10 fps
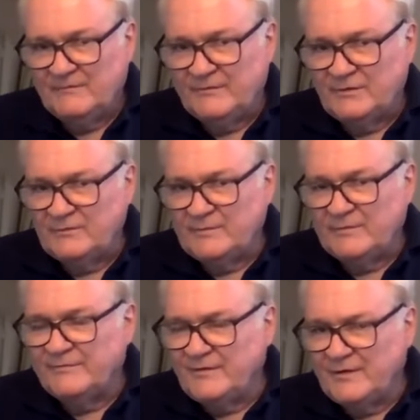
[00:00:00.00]
for
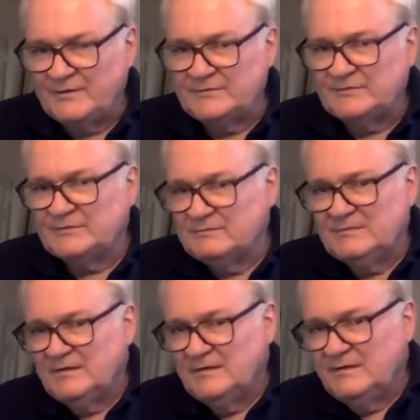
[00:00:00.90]
loanable funds
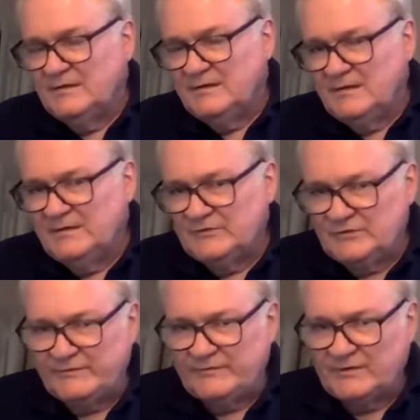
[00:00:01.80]
is
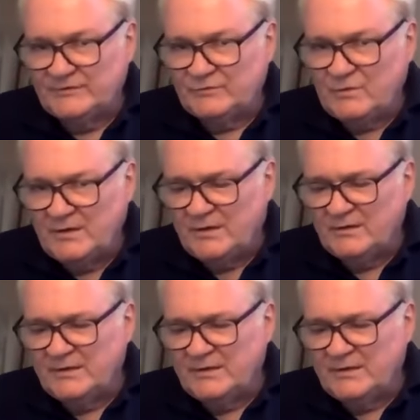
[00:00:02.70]
shifting as well.